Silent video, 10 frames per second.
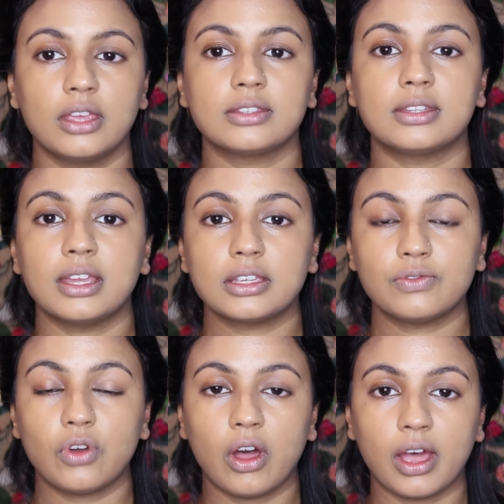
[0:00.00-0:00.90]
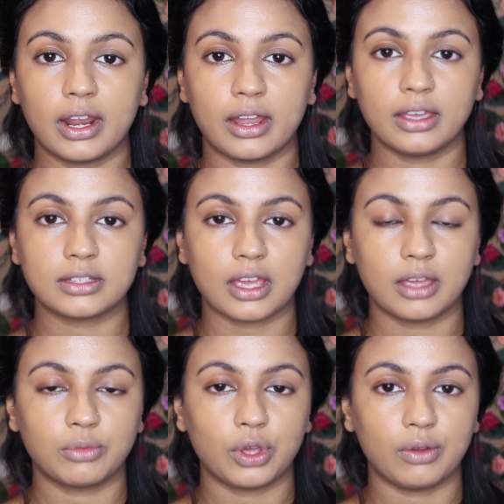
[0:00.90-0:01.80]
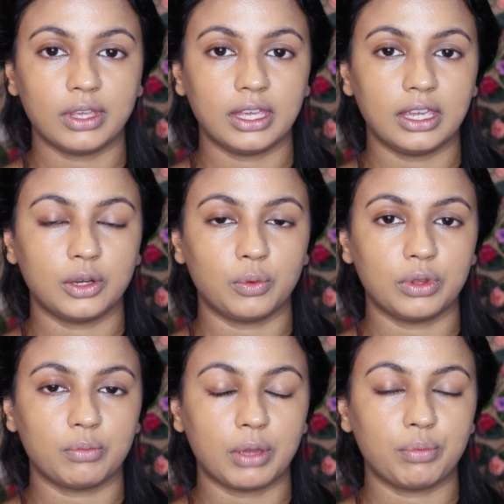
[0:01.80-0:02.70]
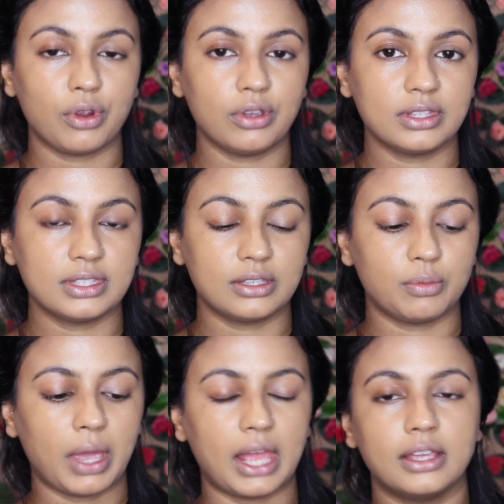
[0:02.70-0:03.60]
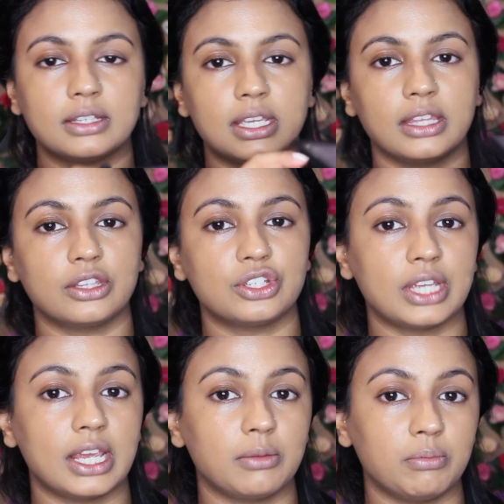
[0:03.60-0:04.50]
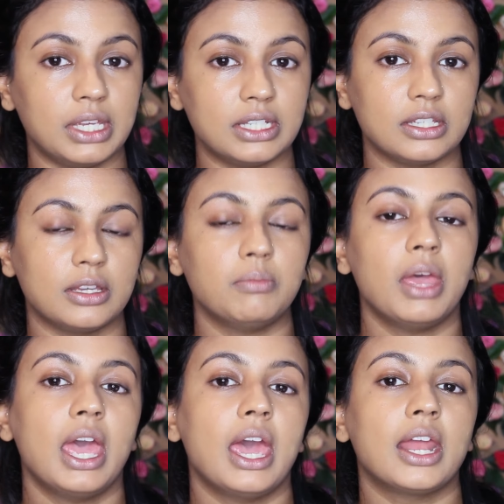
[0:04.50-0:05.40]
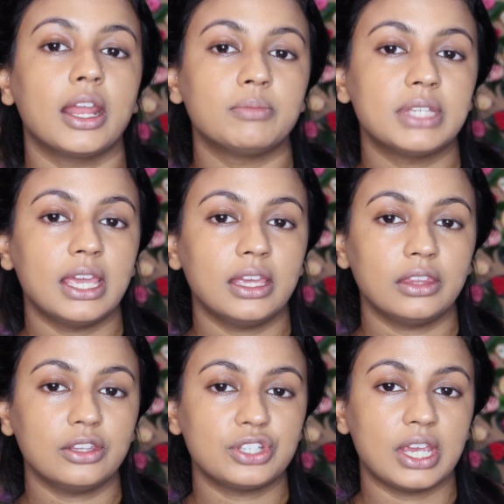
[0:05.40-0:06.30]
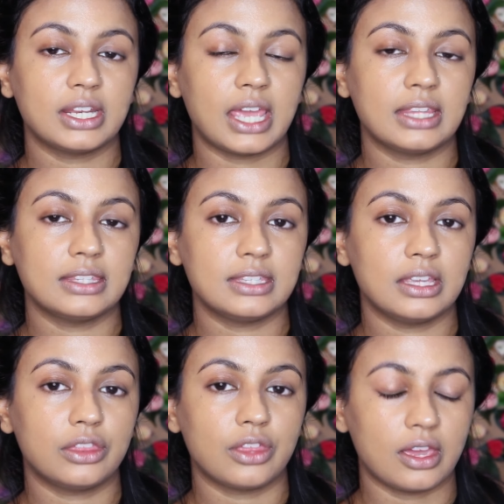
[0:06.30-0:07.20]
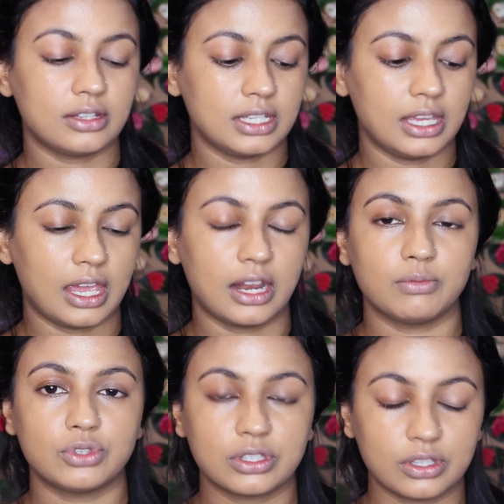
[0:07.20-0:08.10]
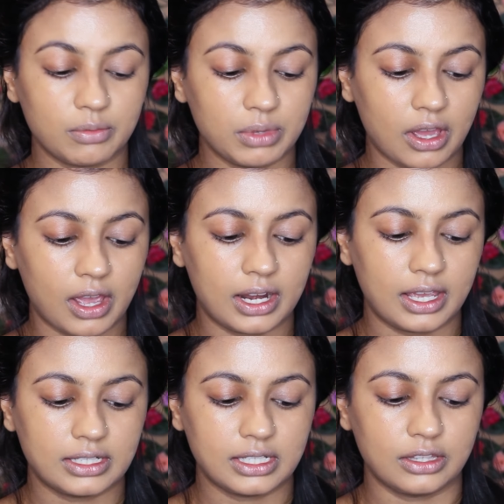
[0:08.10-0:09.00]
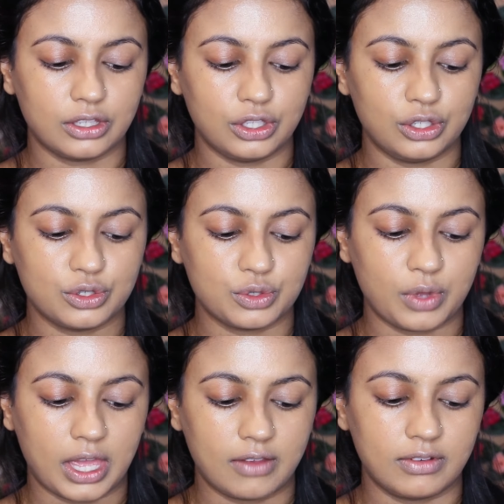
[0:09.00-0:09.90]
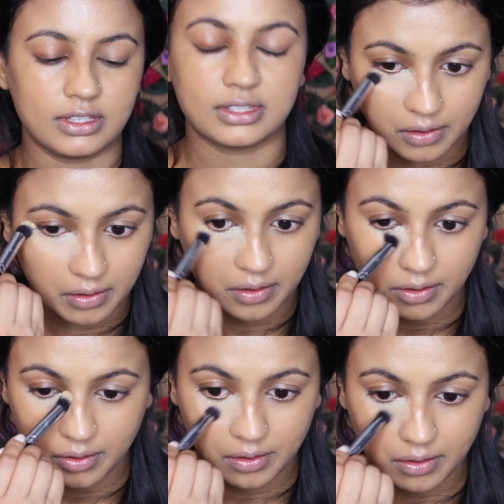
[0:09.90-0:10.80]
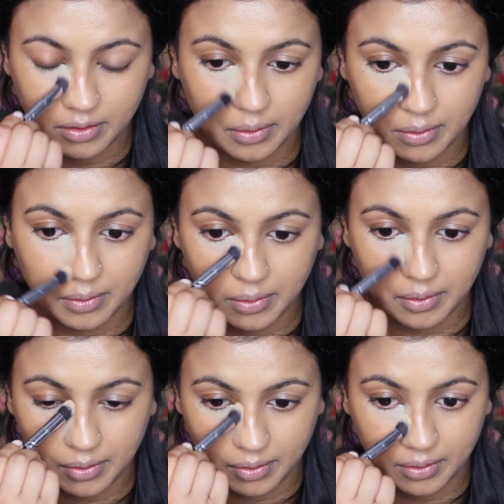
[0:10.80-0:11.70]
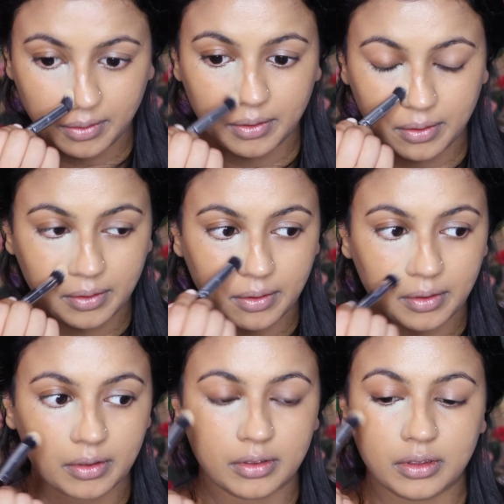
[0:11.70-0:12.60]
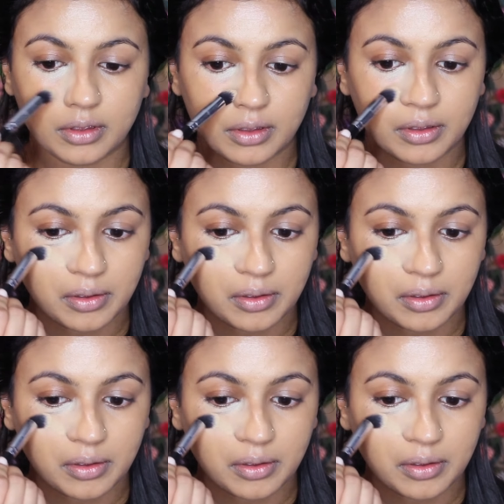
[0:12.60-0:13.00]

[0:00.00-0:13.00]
So next for highlight, I'm going in with my Pro Conceal palette in the shade Medium and I'm taking the shade NC30 and I'm just going to be highlighting the usual areas. First I'm going in under my eyes